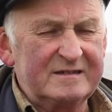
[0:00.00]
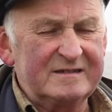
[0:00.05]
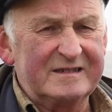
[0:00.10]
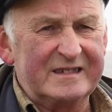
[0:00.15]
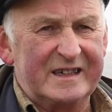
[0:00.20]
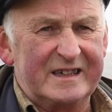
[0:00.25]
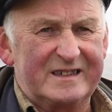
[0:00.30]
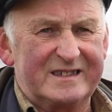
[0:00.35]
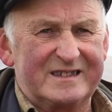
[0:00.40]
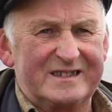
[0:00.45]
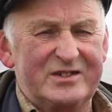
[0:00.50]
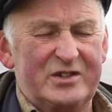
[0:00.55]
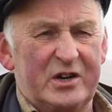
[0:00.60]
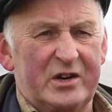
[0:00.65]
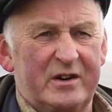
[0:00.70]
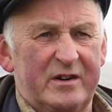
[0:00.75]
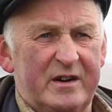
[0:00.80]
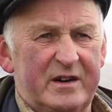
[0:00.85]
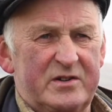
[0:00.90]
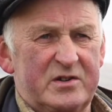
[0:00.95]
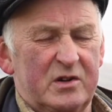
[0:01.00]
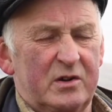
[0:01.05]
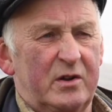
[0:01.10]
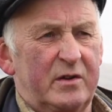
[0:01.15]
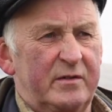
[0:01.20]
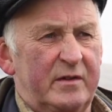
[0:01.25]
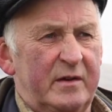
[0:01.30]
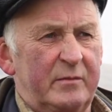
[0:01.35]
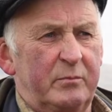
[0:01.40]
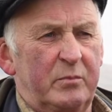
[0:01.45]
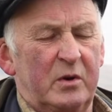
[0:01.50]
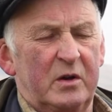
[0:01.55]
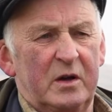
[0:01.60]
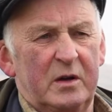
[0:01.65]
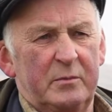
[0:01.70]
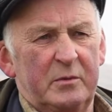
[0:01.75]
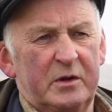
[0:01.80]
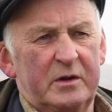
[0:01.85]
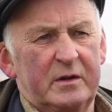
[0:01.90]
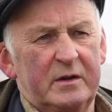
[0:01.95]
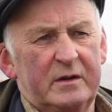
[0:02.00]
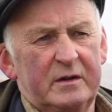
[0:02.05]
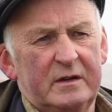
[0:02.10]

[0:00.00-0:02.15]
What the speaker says: It generates a lot of employment.